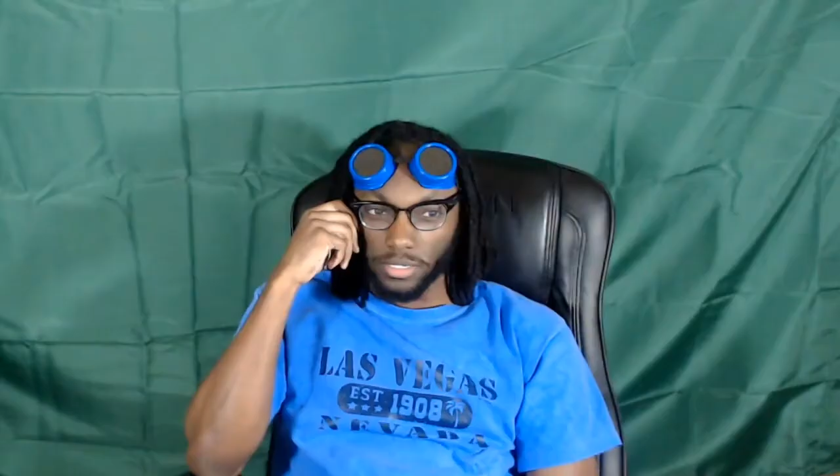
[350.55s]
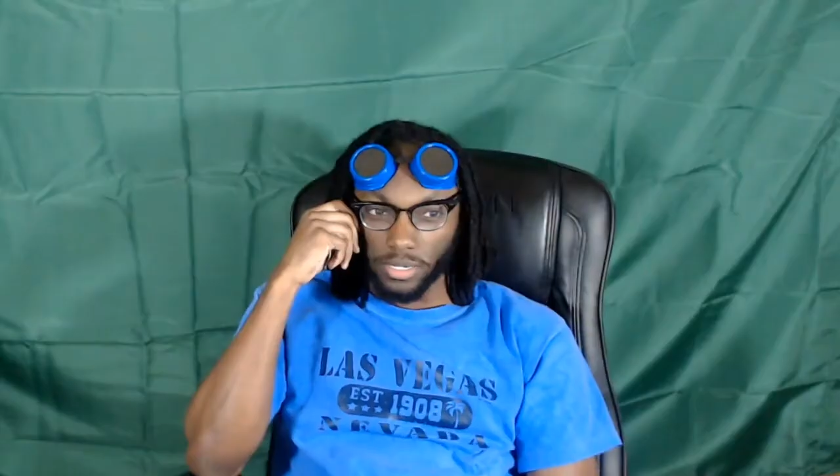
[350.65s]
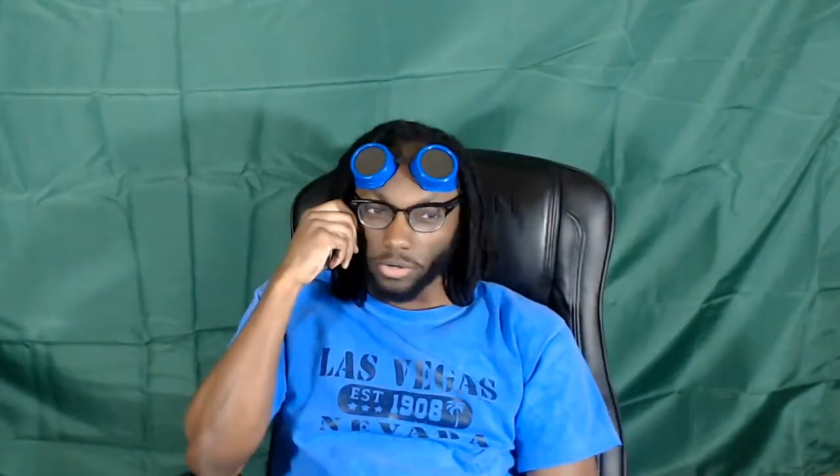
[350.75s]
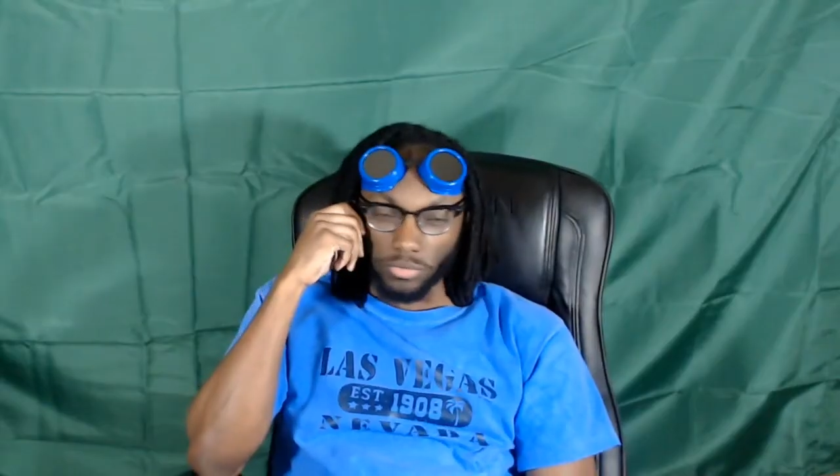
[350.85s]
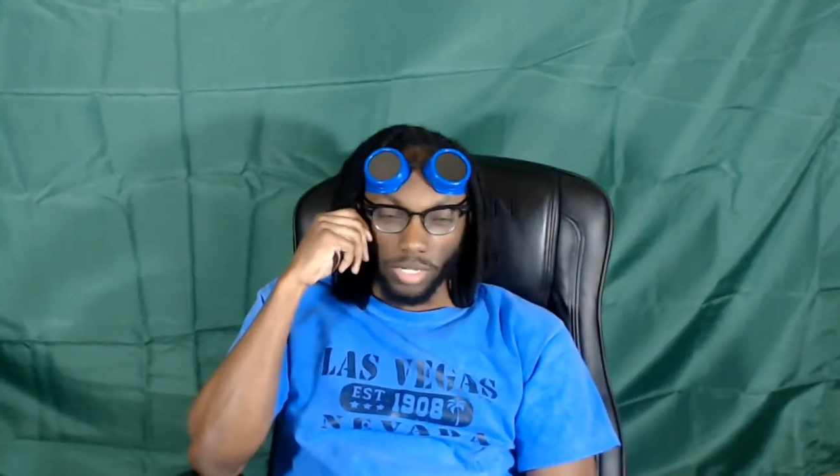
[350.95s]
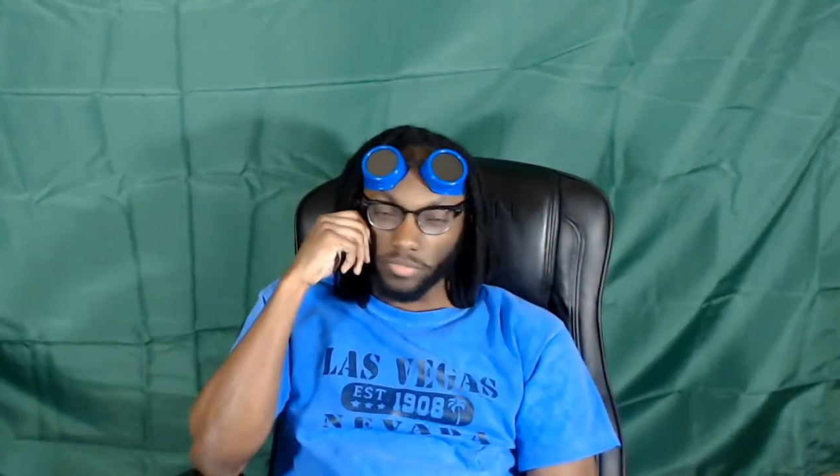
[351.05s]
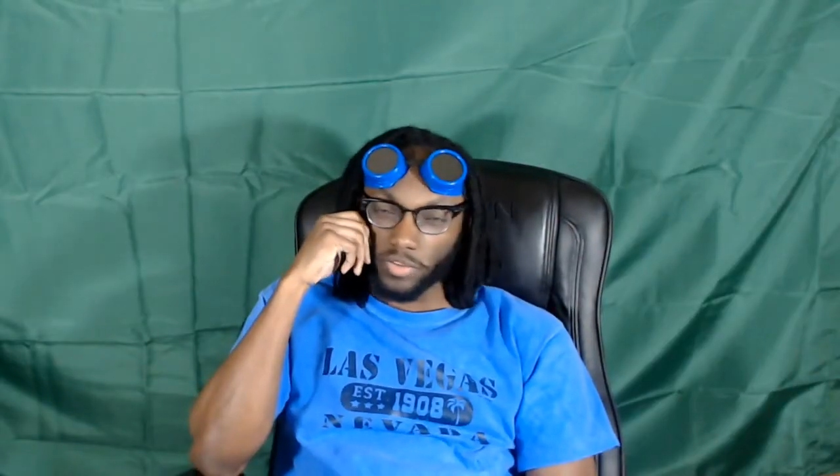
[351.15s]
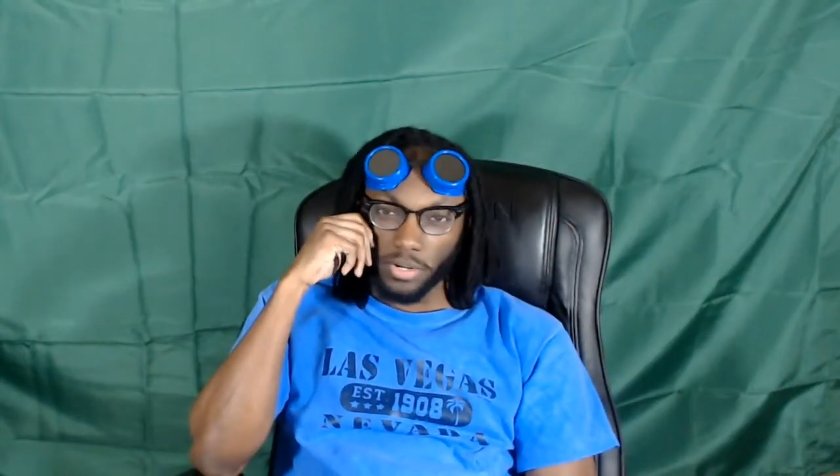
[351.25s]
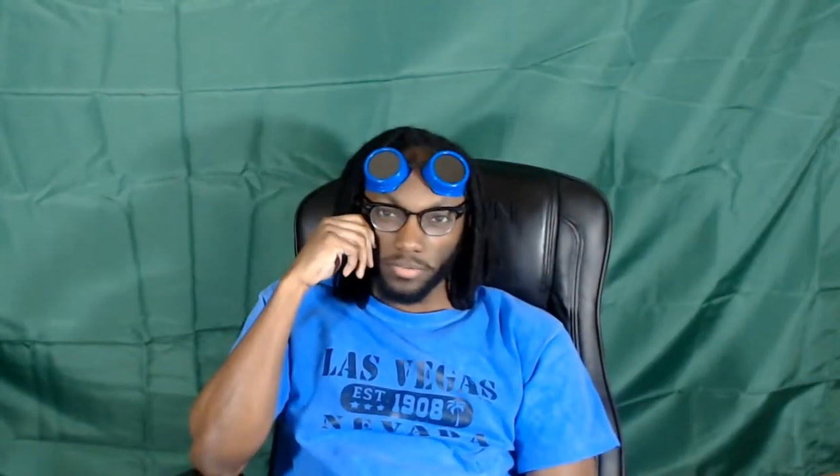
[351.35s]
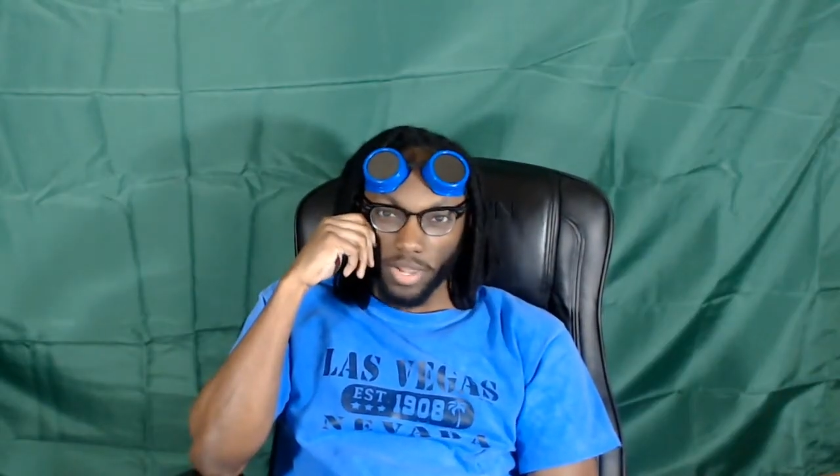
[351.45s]
No, not a
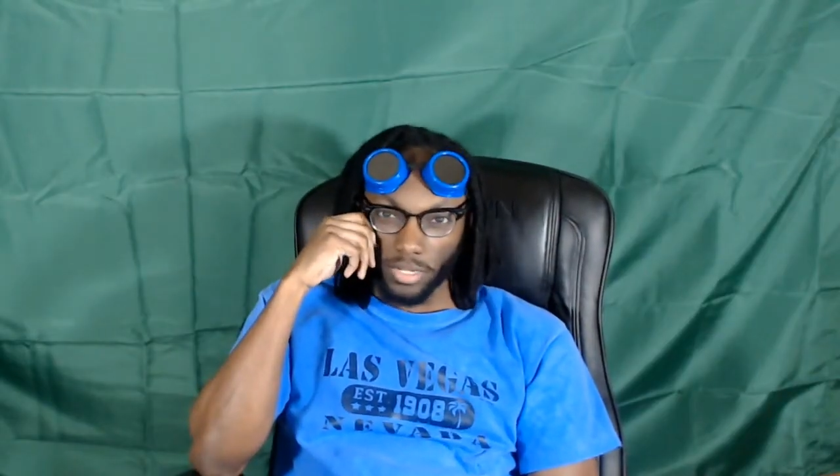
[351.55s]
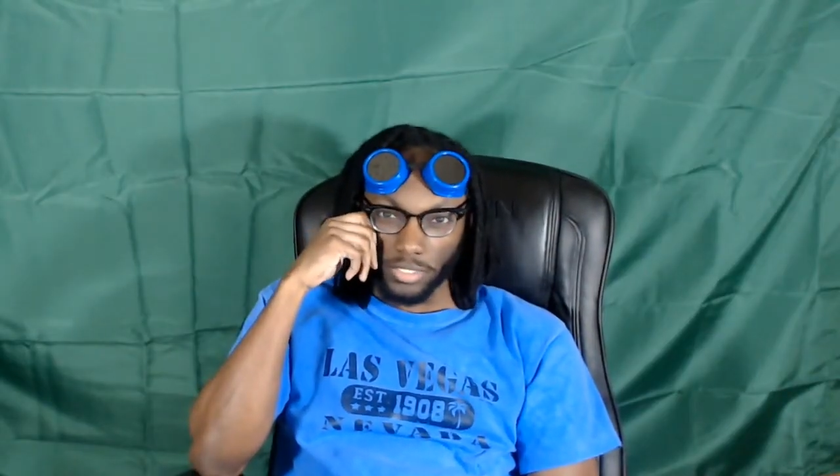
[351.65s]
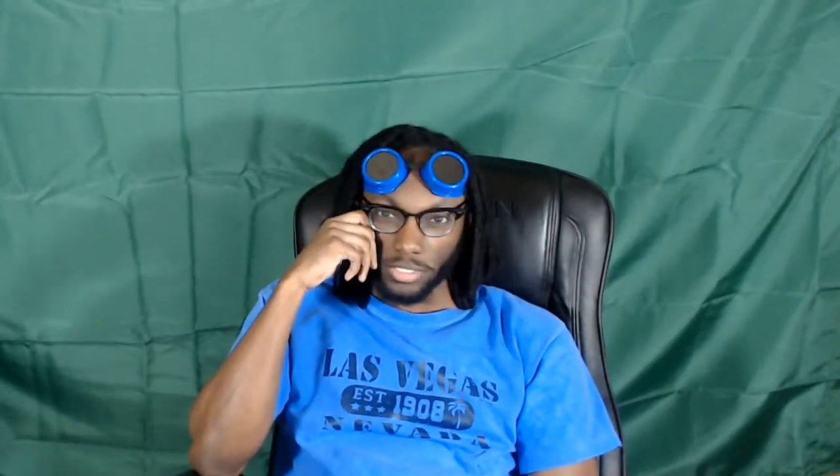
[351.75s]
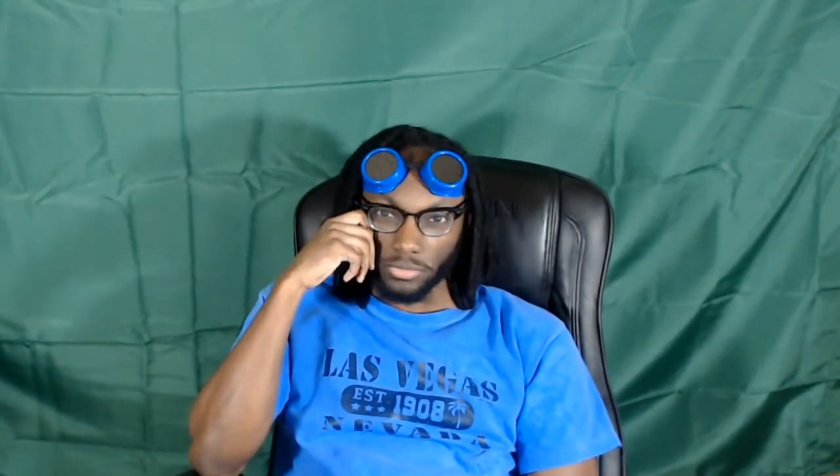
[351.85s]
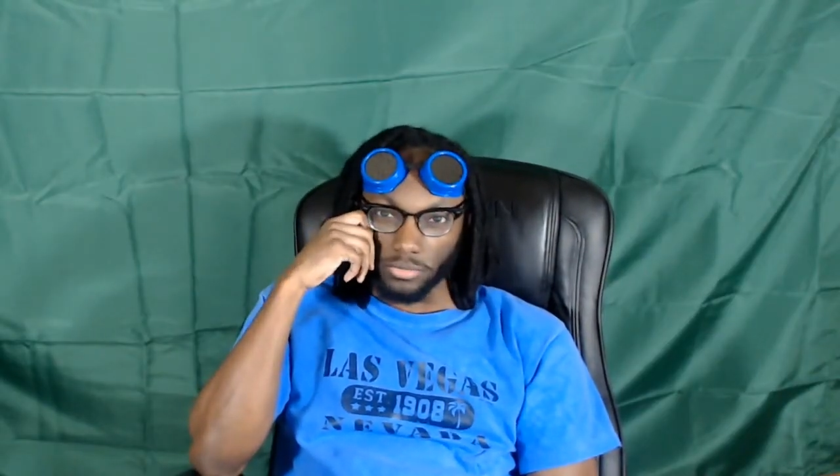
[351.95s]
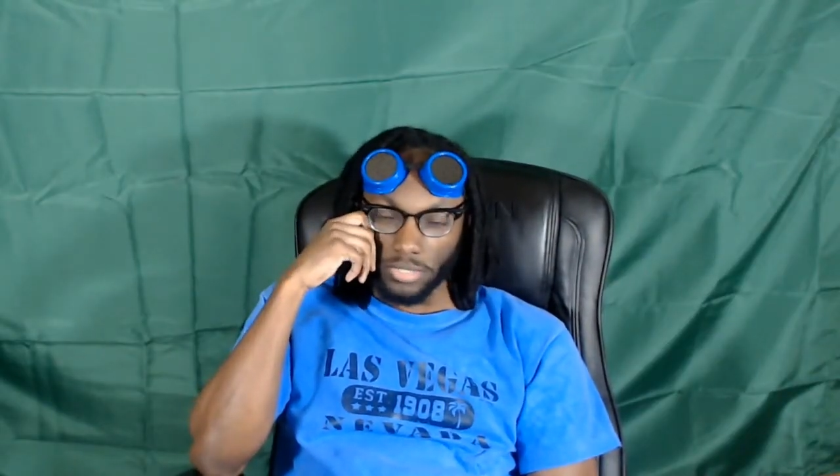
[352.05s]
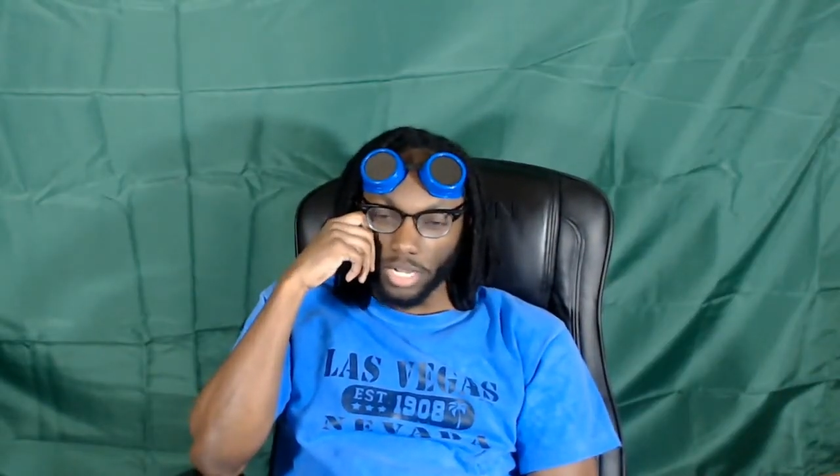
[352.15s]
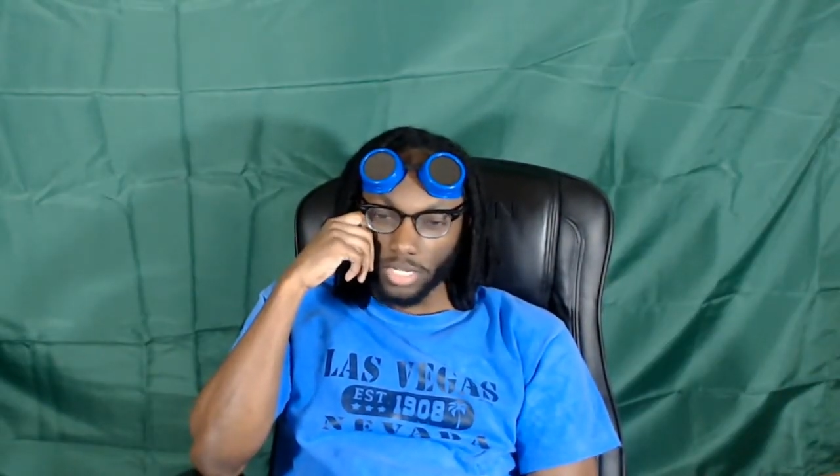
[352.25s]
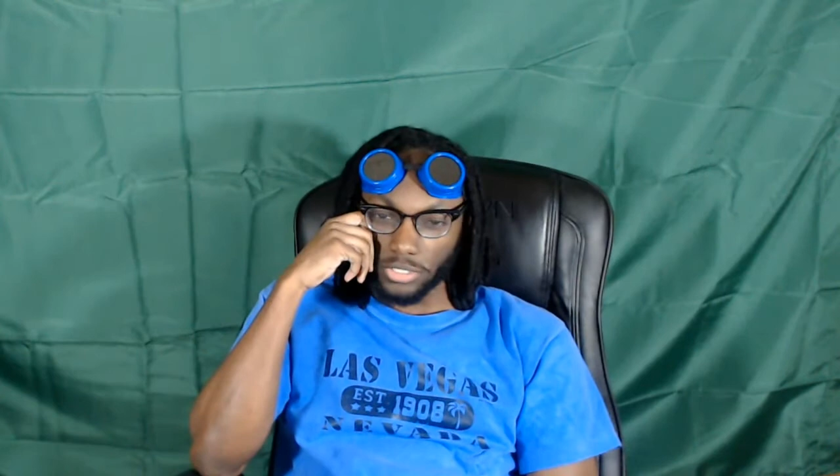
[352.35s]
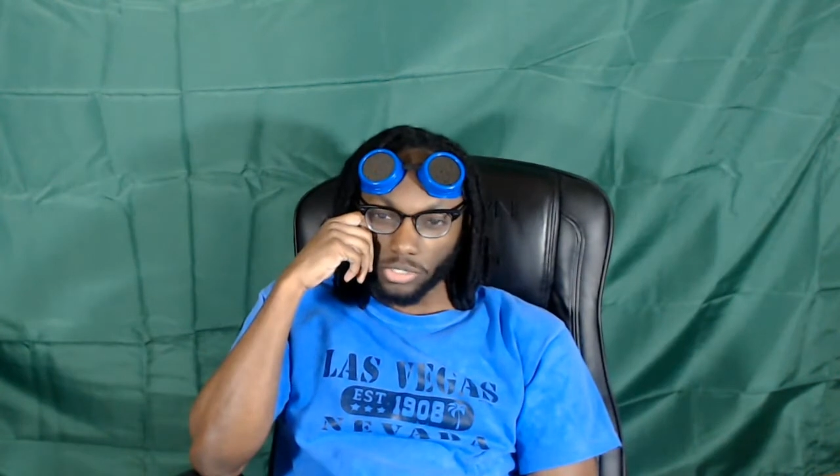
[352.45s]
fan of Nagito.
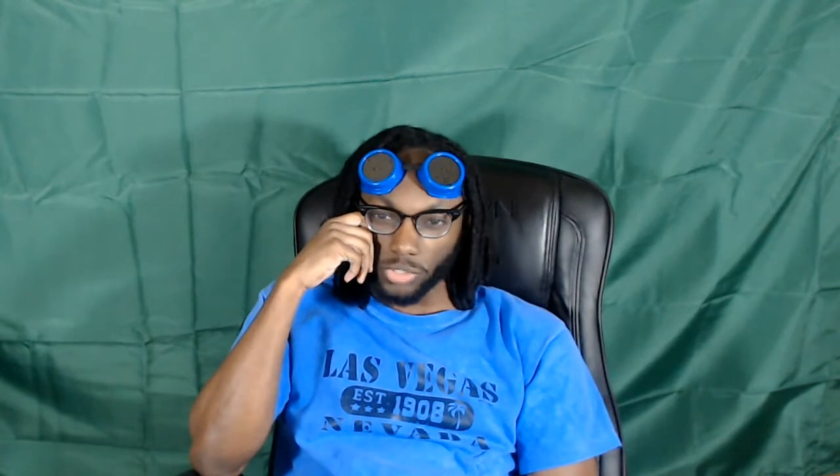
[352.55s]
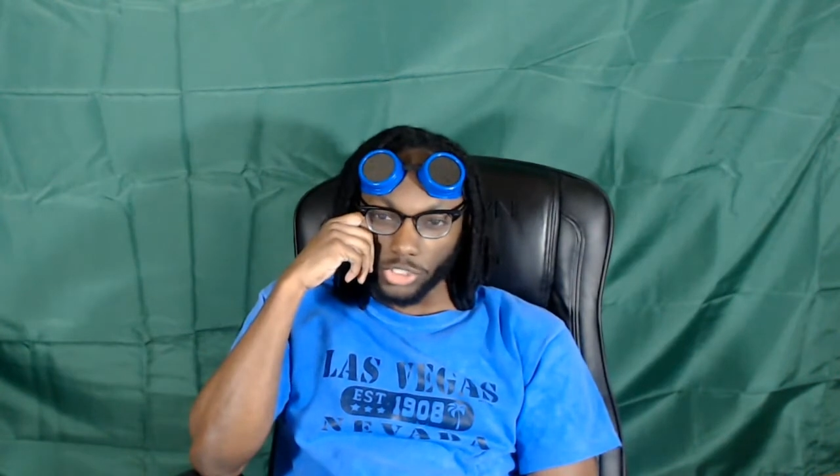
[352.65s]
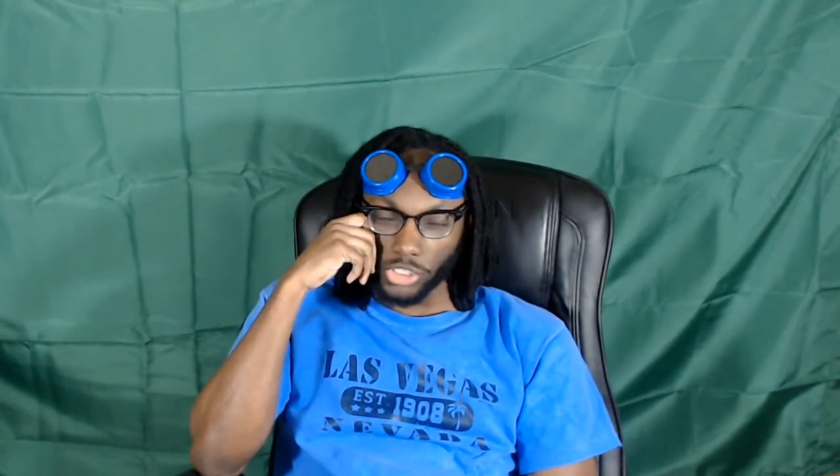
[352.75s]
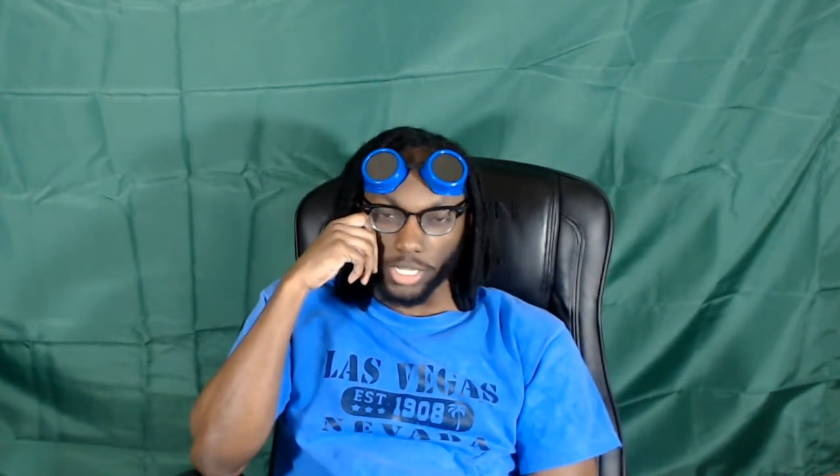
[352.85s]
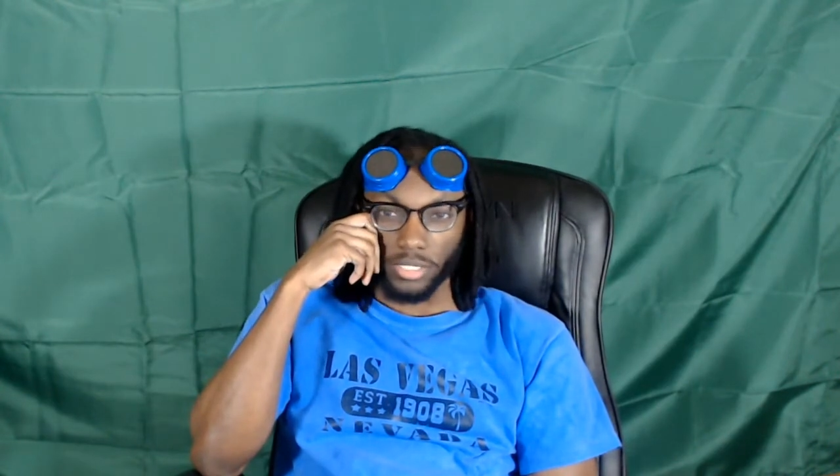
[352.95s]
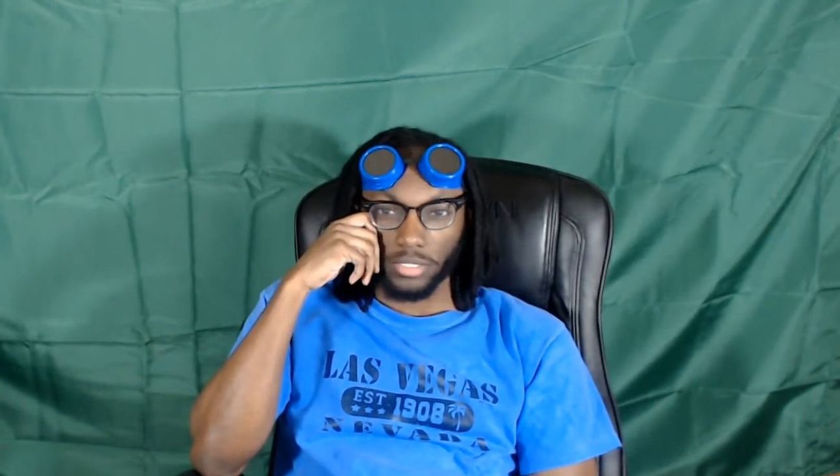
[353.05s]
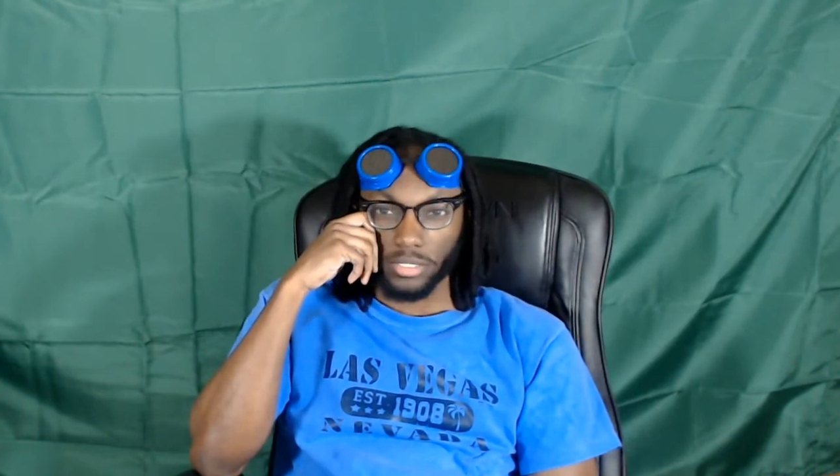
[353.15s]
Nagito is shit.